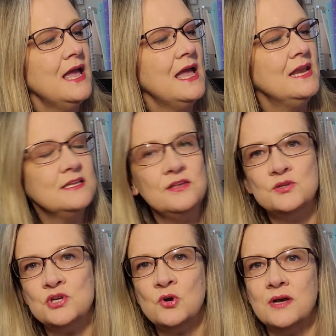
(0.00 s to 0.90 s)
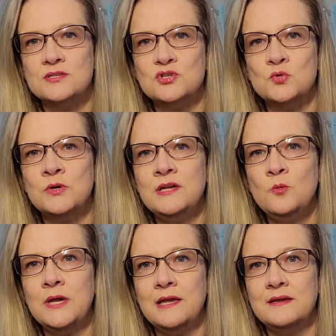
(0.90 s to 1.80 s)
and it goes across 3
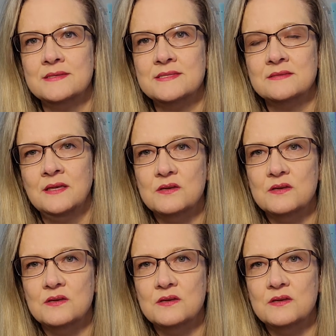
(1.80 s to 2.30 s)
weeks.